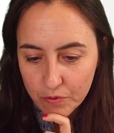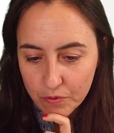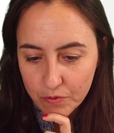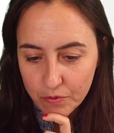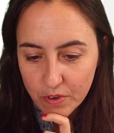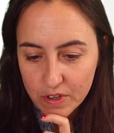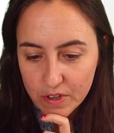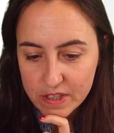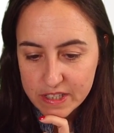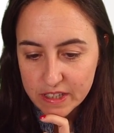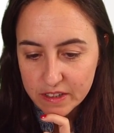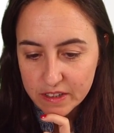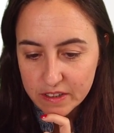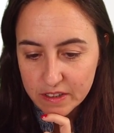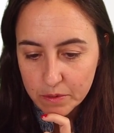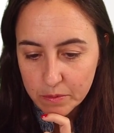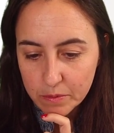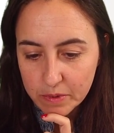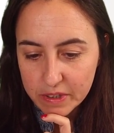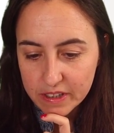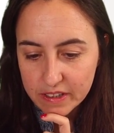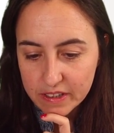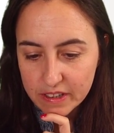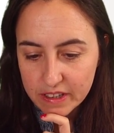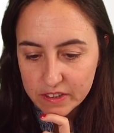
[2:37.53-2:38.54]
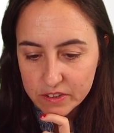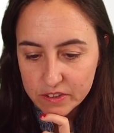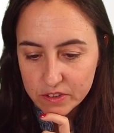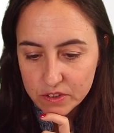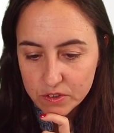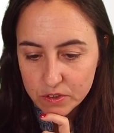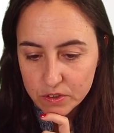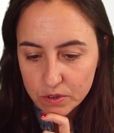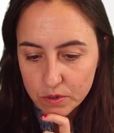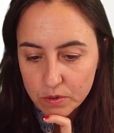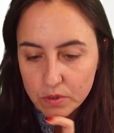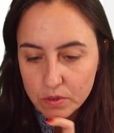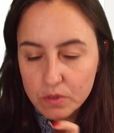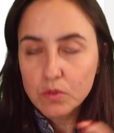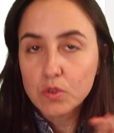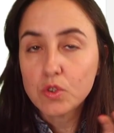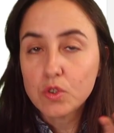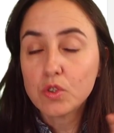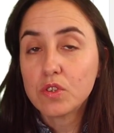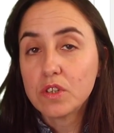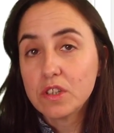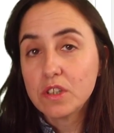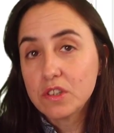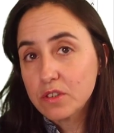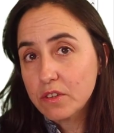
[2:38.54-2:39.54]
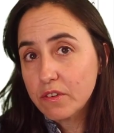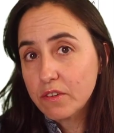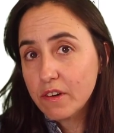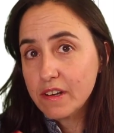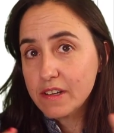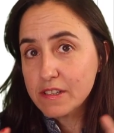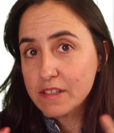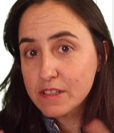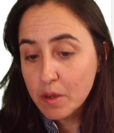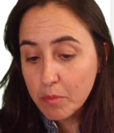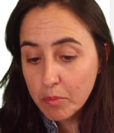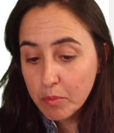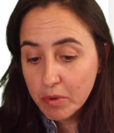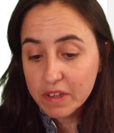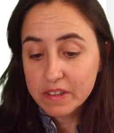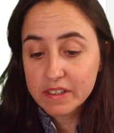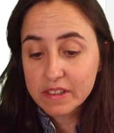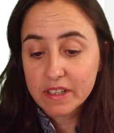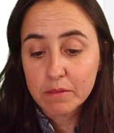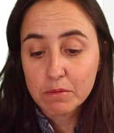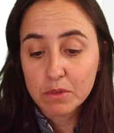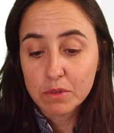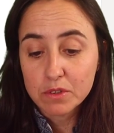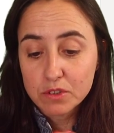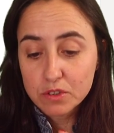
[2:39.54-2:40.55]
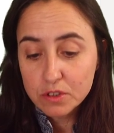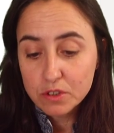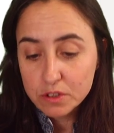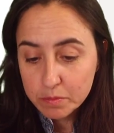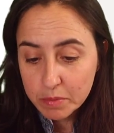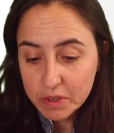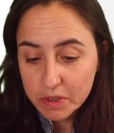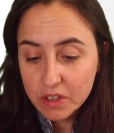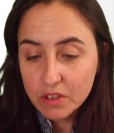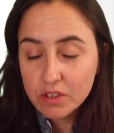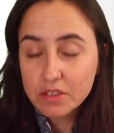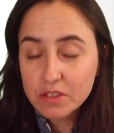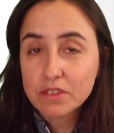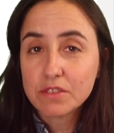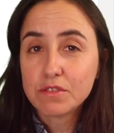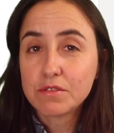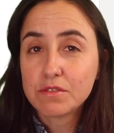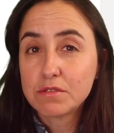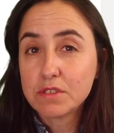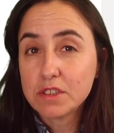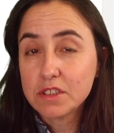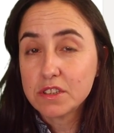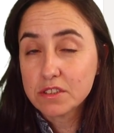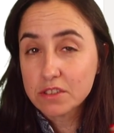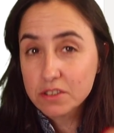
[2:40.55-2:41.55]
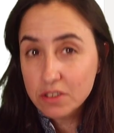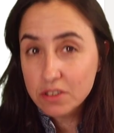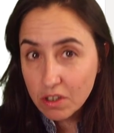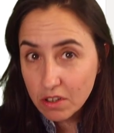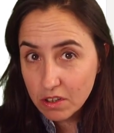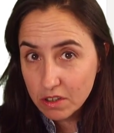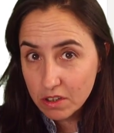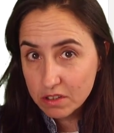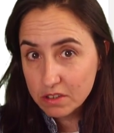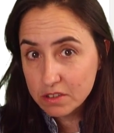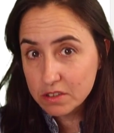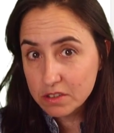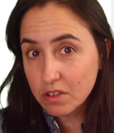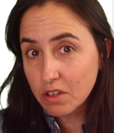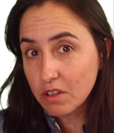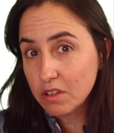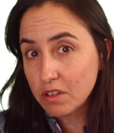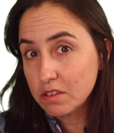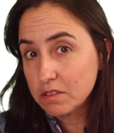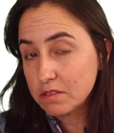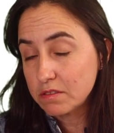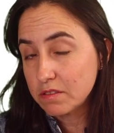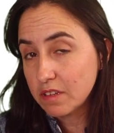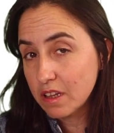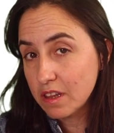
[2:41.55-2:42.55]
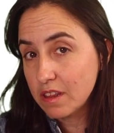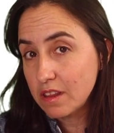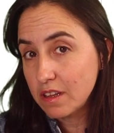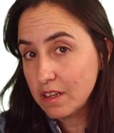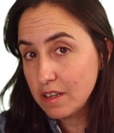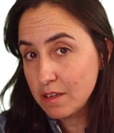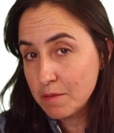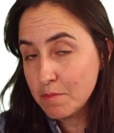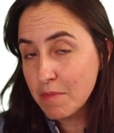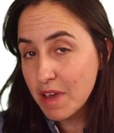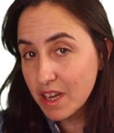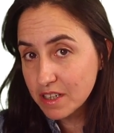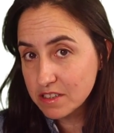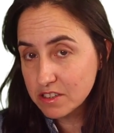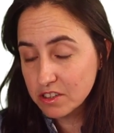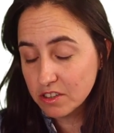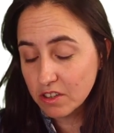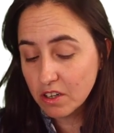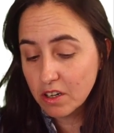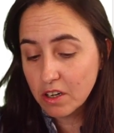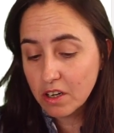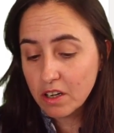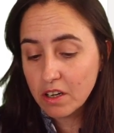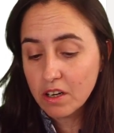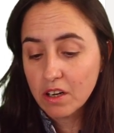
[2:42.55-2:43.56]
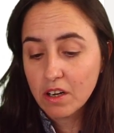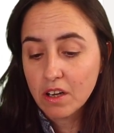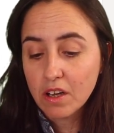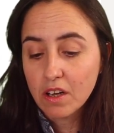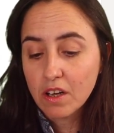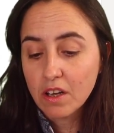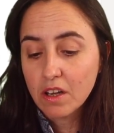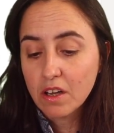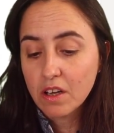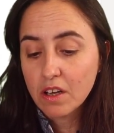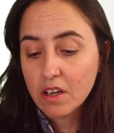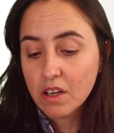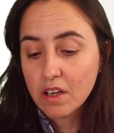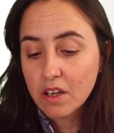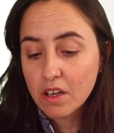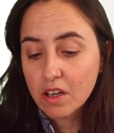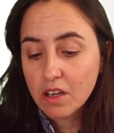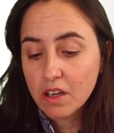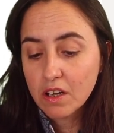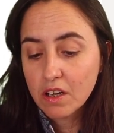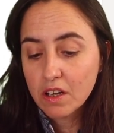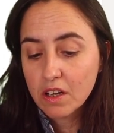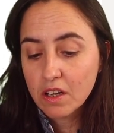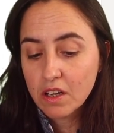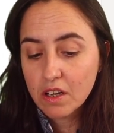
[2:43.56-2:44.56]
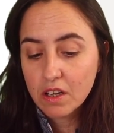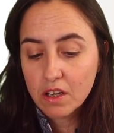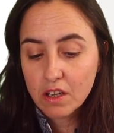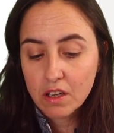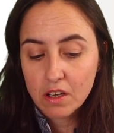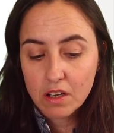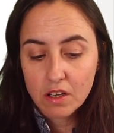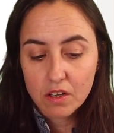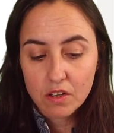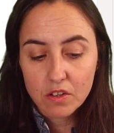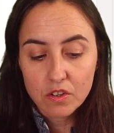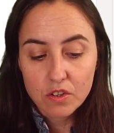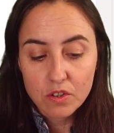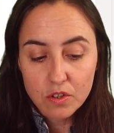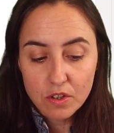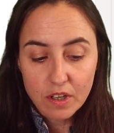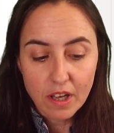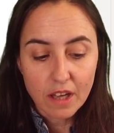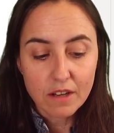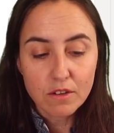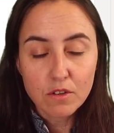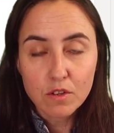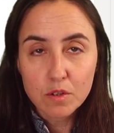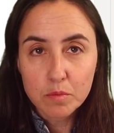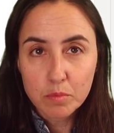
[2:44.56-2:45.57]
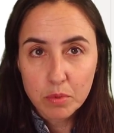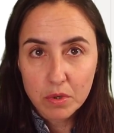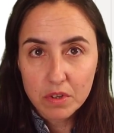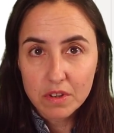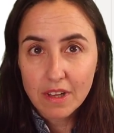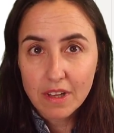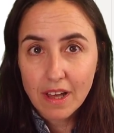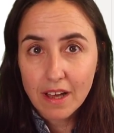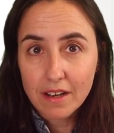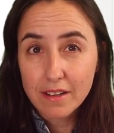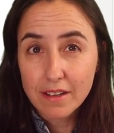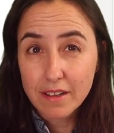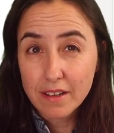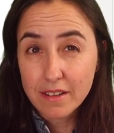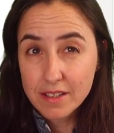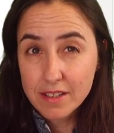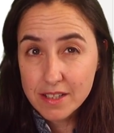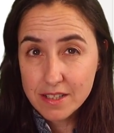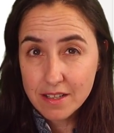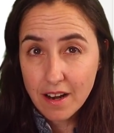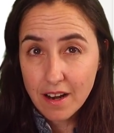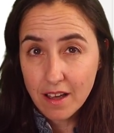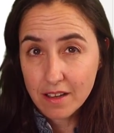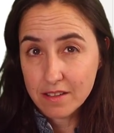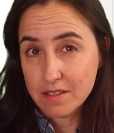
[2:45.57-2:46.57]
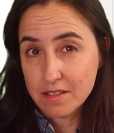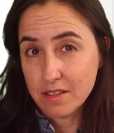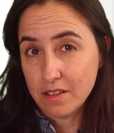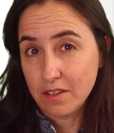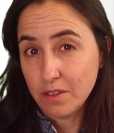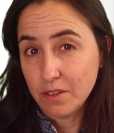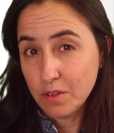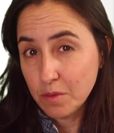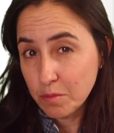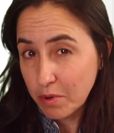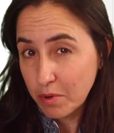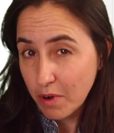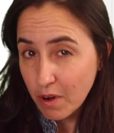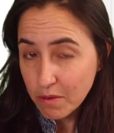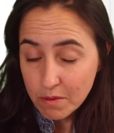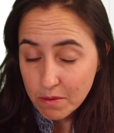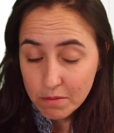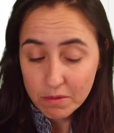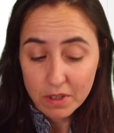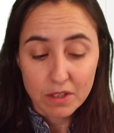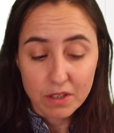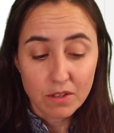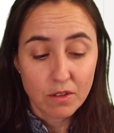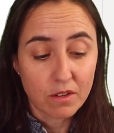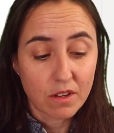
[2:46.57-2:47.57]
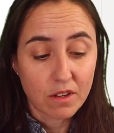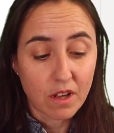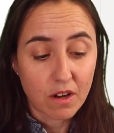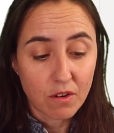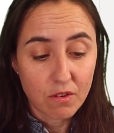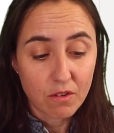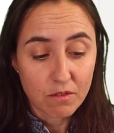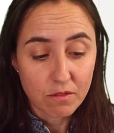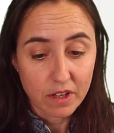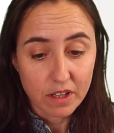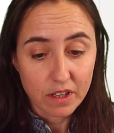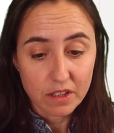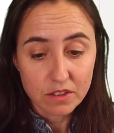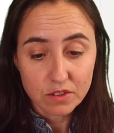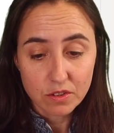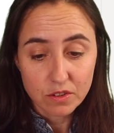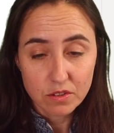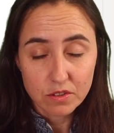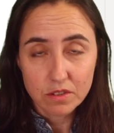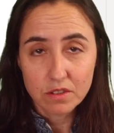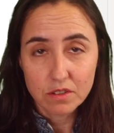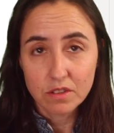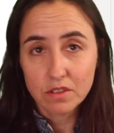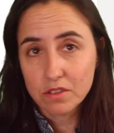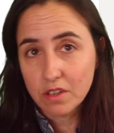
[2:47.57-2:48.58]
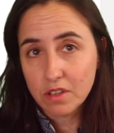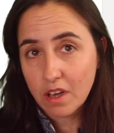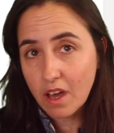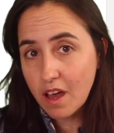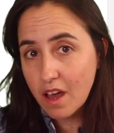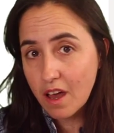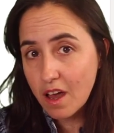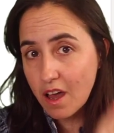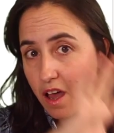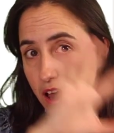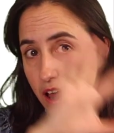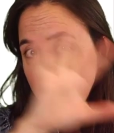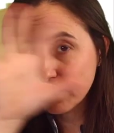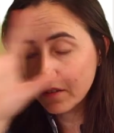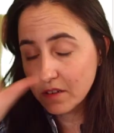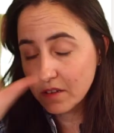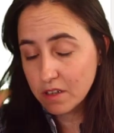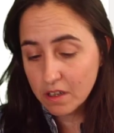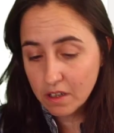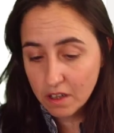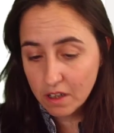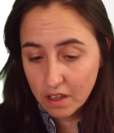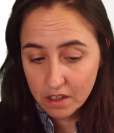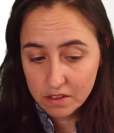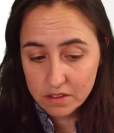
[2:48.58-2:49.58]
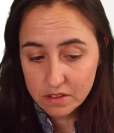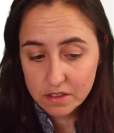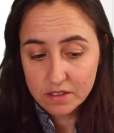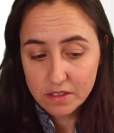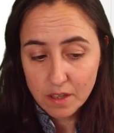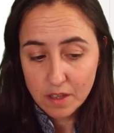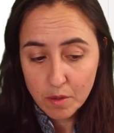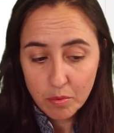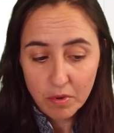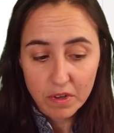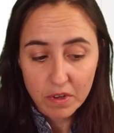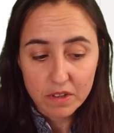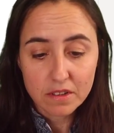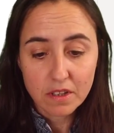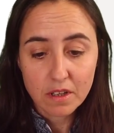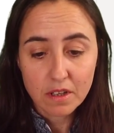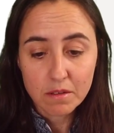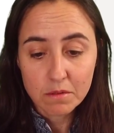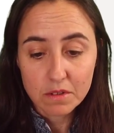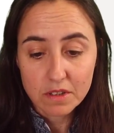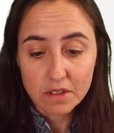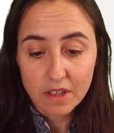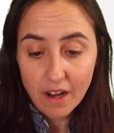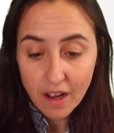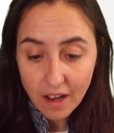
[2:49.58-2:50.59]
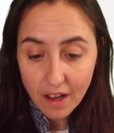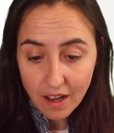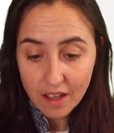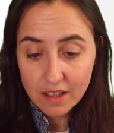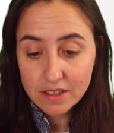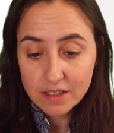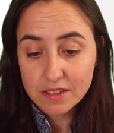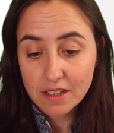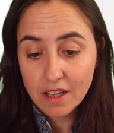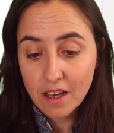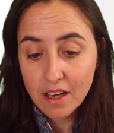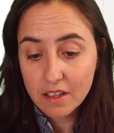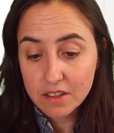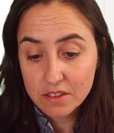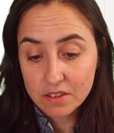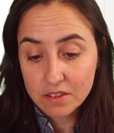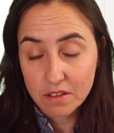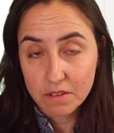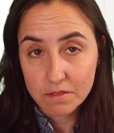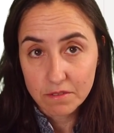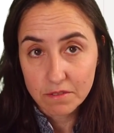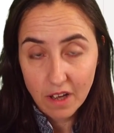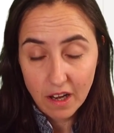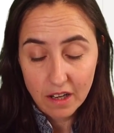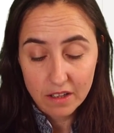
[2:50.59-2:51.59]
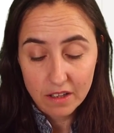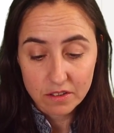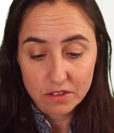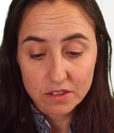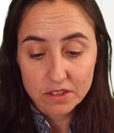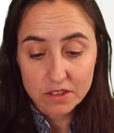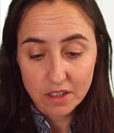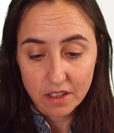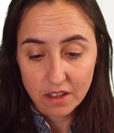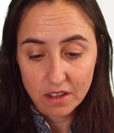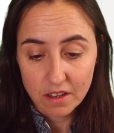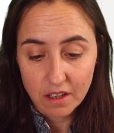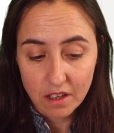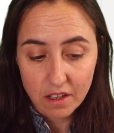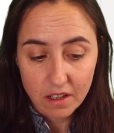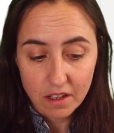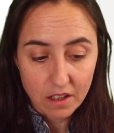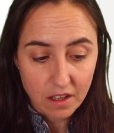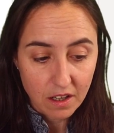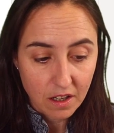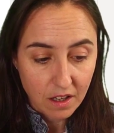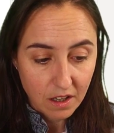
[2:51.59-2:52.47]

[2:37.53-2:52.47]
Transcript: first thing that we need to do, you need to create a separate table just because the result of the measure, you cannot put that in a slicer. You probably know that already. So you need to have a separate table that has the actual values in there.